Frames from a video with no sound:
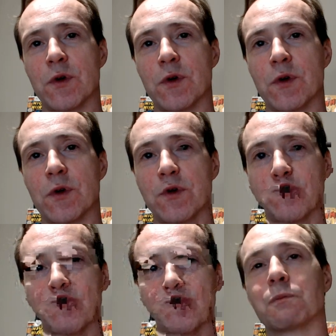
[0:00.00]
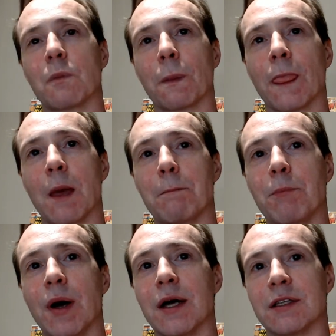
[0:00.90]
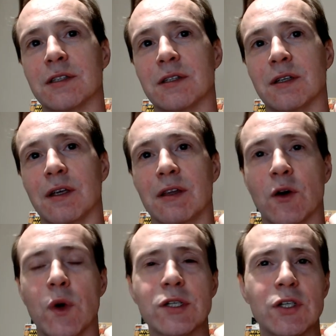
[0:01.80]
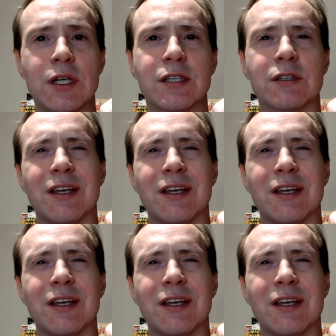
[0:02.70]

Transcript: Um, but the question is,